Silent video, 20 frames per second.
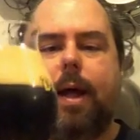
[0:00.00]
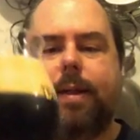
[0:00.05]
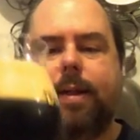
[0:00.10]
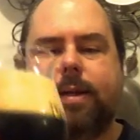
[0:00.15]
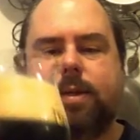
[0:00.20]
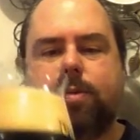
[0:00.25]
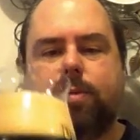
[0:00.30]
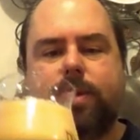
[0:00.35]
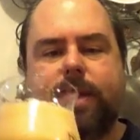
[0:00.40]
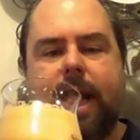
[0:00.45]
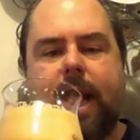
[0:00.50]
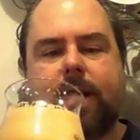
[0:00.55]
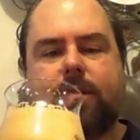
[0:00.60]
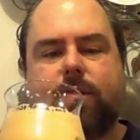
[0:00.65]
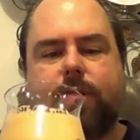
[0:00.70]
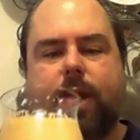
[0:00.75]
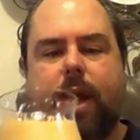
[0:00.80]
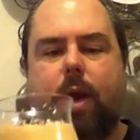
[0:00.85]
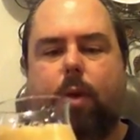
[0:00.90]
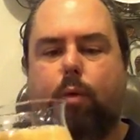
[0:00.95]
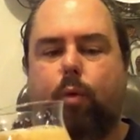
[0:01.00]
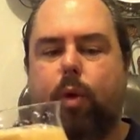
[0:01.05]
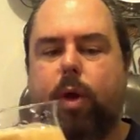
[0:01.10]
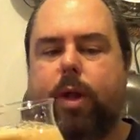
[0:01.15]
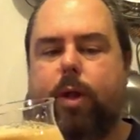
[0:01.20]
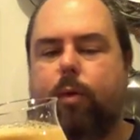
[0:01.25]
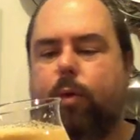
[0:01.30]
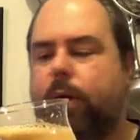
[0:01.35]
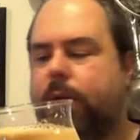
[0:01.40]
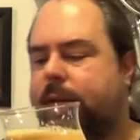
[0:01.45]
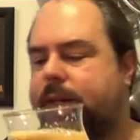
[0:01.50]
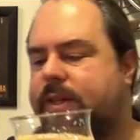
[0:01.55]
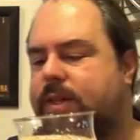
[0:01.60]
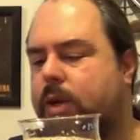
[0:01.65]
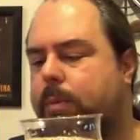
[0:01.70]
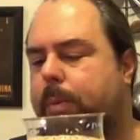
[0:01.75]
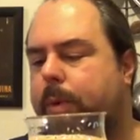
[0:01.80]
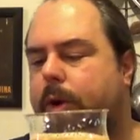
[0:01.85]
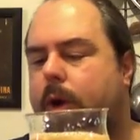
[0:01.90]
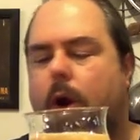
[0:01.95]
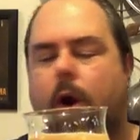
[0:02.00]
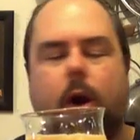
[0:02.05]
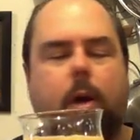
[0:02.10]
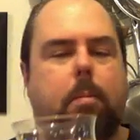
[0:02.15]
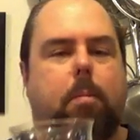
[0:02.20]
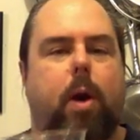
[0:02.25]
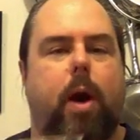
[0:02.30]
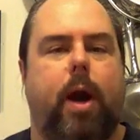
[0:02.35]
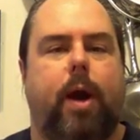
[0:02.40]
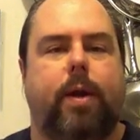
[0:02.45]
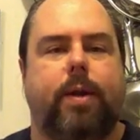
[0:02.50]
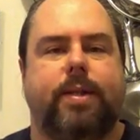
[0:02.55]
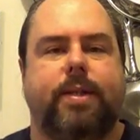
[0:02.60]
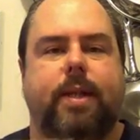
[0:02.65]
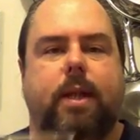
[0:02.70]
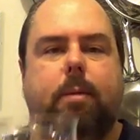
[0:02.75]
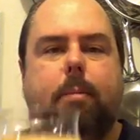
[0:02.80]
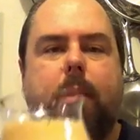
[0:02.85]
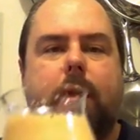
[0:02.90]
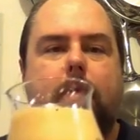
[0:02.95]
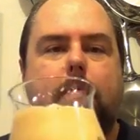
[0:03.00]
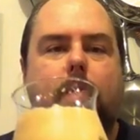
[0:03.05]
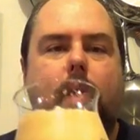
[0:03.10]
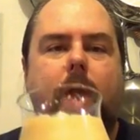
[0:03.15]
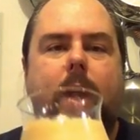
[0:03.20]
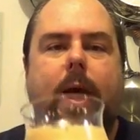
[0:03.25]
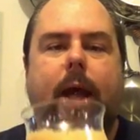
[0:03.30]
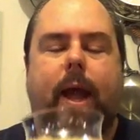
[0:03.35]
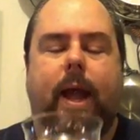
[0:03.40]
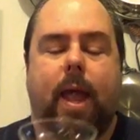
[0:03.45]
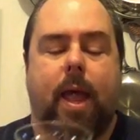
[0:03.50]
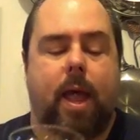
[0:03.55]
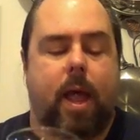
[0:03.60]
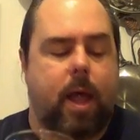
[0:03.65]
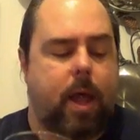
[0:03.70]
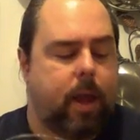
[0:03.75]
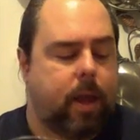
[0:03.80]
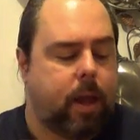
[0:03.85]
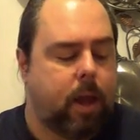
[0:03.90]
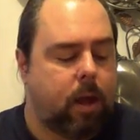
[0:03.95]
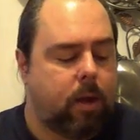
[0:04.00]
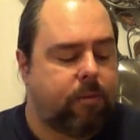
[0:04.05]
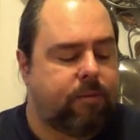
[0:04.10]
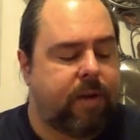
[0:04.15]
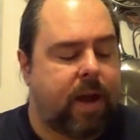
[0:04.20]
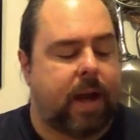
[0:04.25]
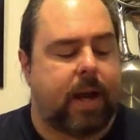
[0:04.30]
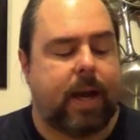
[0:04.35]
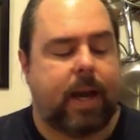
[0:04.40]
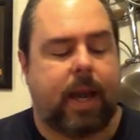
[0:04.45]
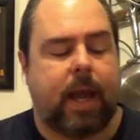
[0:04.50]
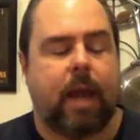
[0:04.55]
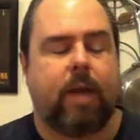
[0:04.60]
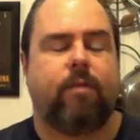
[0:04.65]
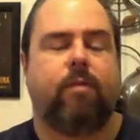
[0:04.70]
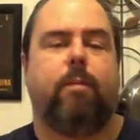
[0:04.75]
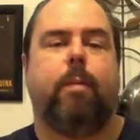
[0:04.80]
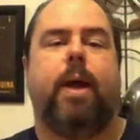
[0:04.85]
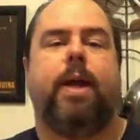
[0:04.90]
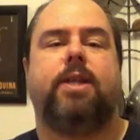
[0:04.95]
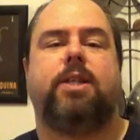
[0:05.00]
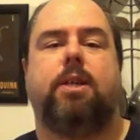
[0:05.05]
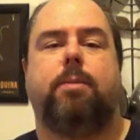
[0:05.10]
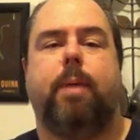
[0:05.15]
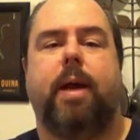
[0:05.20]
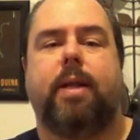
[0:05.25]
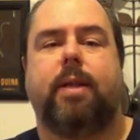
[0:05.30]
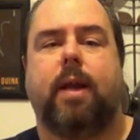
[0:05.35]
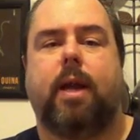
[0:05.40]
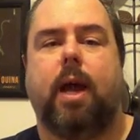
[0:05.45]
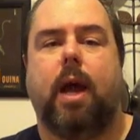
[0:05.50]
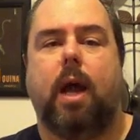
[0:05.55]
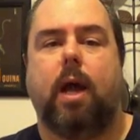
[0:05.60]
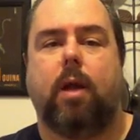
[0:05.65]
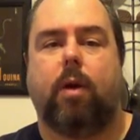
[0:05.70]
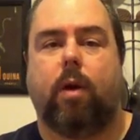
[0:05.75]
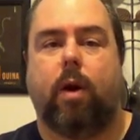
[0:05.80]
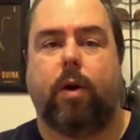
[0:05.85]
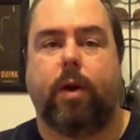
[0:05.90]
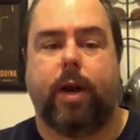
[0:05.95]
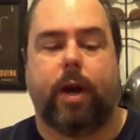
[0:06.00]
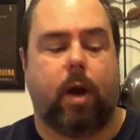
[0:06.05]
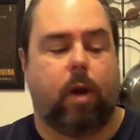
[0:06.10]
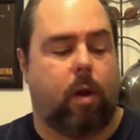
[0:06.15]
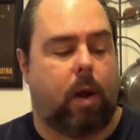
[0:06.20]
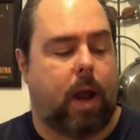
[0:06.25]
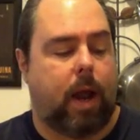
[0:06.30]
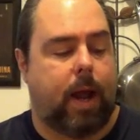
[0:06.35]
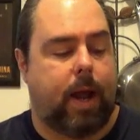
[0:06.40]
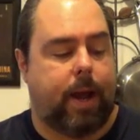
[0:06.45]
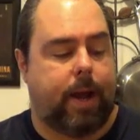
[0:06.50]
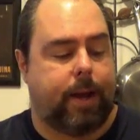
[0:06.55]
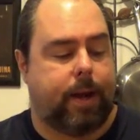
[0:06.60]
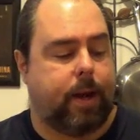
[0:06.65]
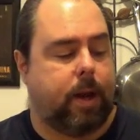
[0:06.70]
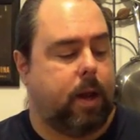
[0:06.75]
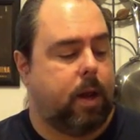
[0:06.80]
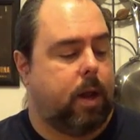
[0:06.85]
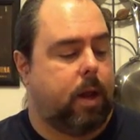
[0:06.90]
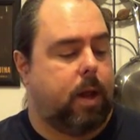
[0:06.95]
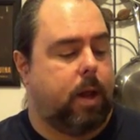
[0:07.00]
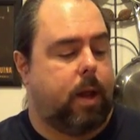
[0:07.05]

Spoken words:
This one's actually a really super dark brown instead of being black. Couldn't find any information about the color on it online,